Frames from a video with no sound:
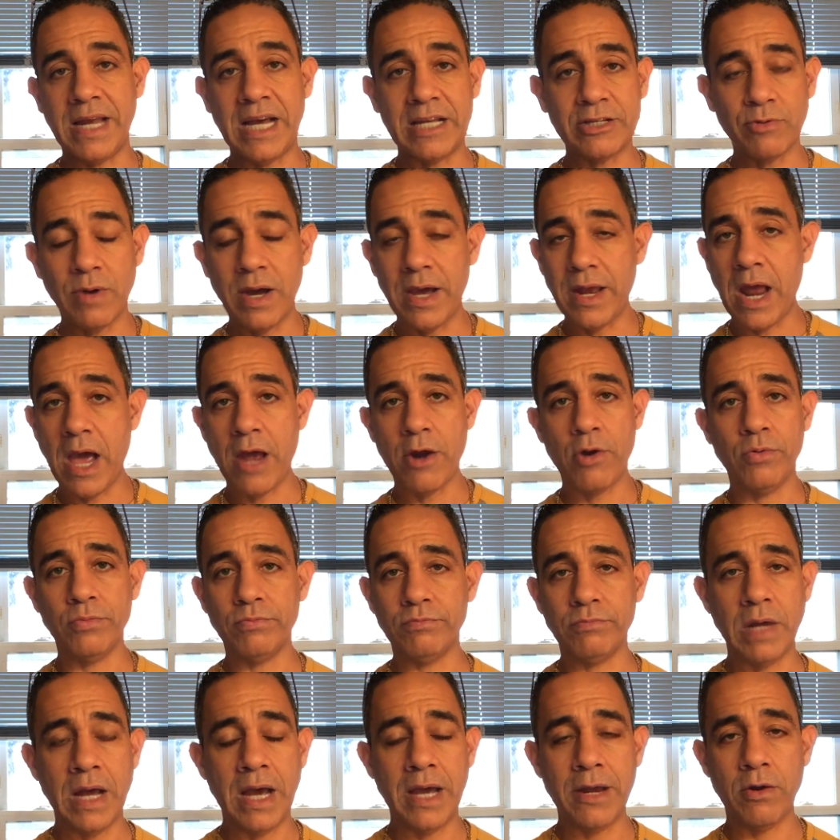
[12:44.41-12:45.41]
That's why I
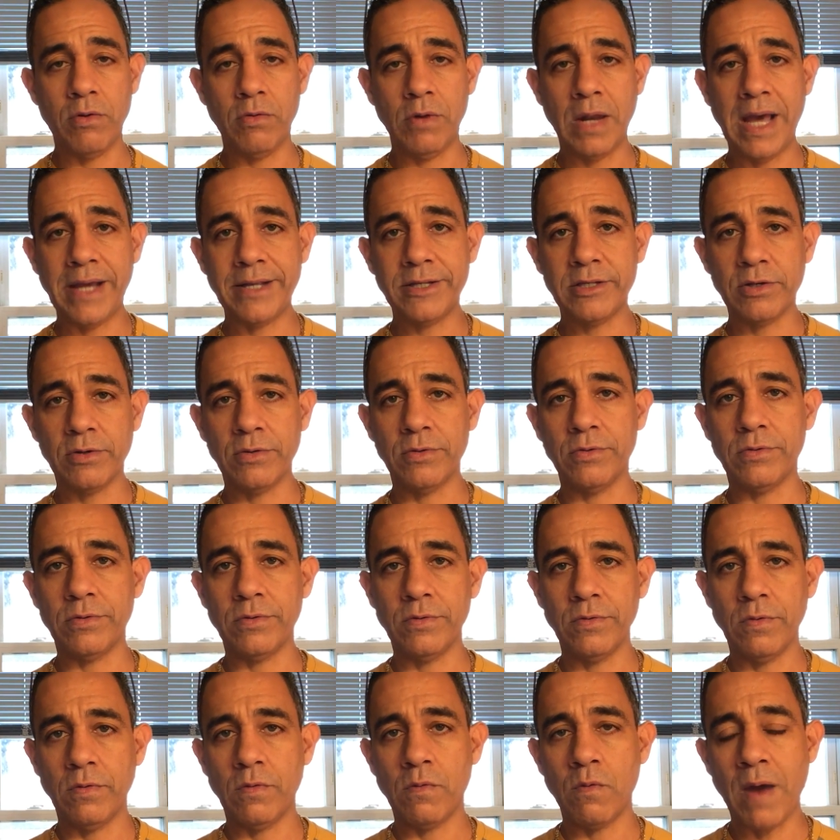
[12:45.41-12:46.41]
don't like to
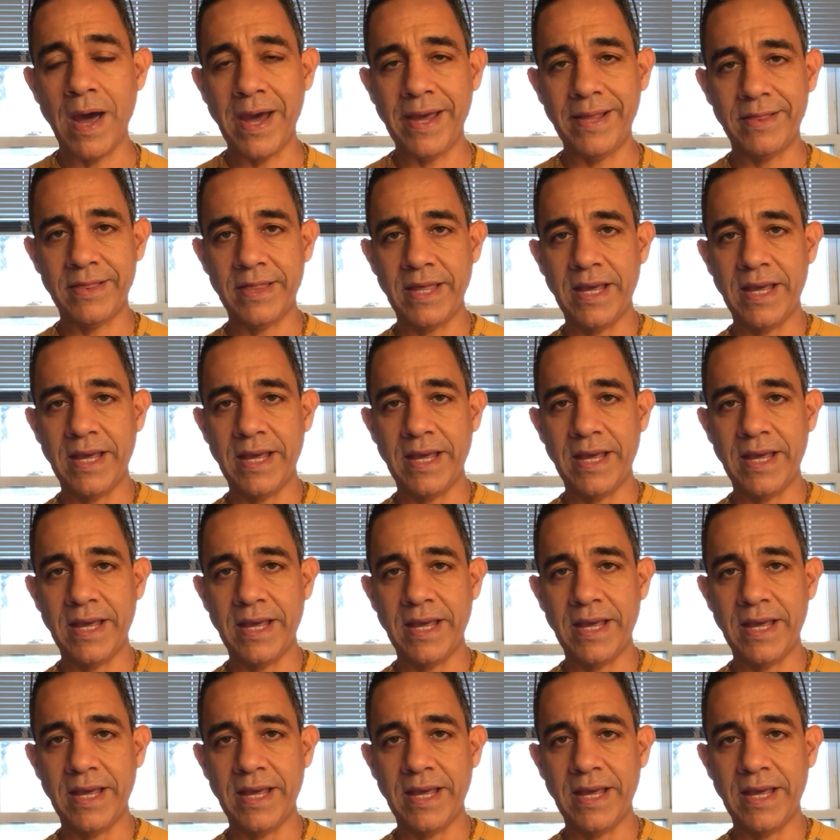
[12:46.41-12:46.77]
write